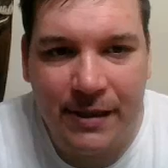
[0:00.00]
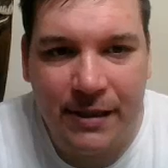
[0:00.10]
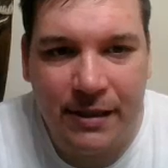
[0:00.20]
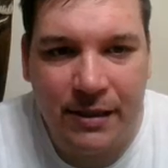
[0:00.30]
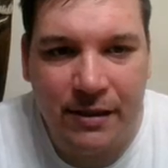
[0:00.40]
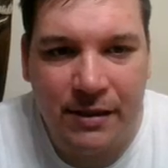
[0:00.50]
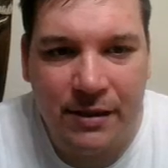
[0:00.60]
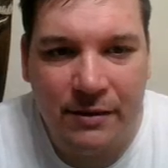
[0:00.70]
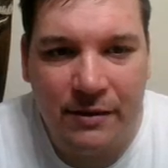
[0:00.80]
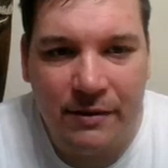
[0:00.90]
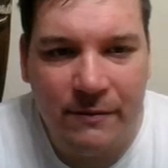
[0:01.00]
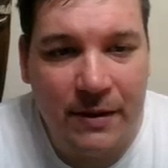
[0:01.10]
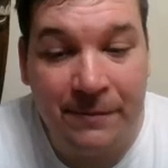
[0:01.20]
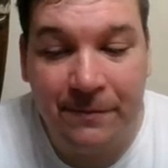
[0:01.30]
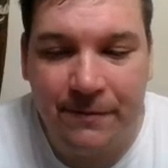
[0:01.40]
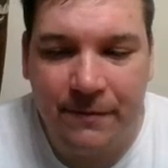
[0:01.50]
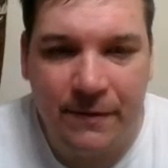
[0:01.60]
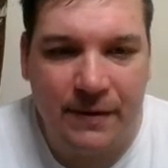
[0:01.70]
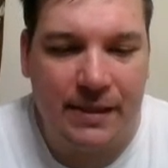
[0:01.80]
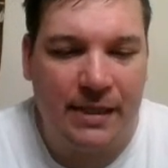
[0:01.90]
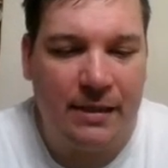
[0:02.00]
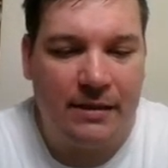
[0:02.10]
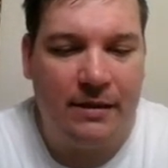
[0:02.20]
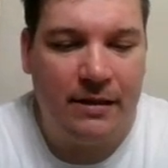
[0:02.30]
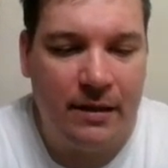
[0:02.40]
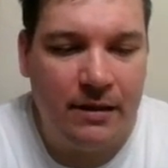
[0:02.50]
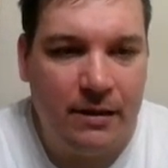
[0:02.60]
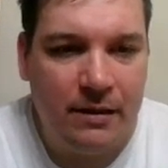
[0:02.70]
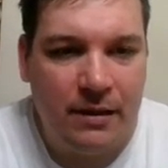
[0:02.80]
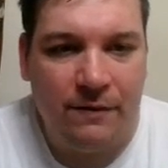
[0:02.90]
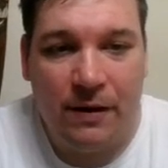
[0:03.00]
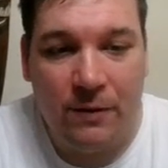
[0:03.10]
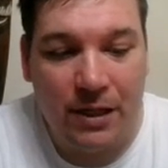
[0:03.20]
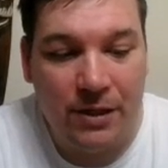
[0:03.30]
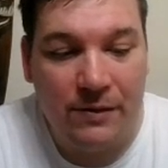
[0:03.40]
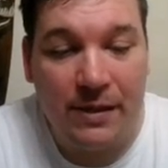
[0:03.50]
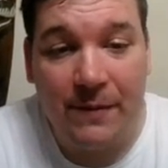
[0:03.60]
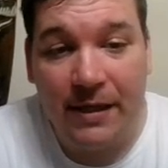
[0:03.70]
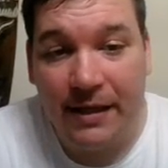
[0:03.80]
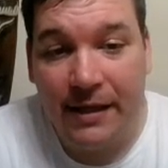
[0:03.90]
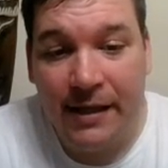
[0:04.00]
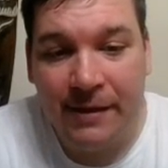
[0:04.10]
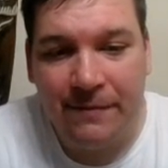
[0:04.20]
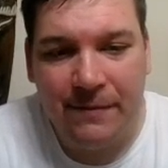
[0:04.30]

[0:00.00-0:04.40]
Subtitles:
you're still, well, we'll see. If I were to do something like that,